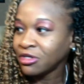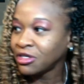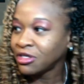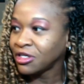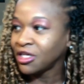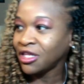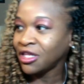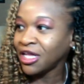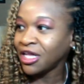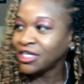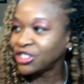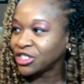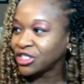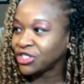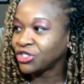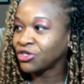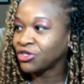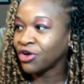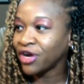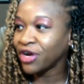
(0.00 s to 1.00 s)
and they
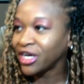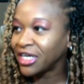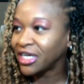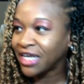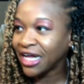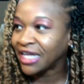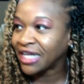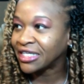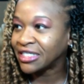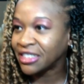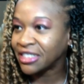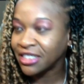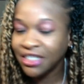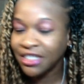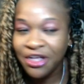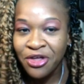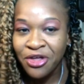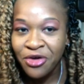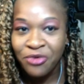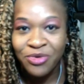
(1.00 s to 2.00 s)
just started
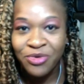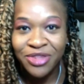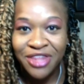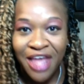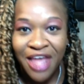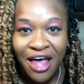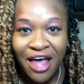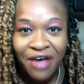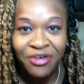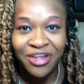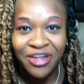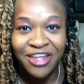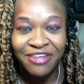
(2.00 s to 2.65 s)
dancing without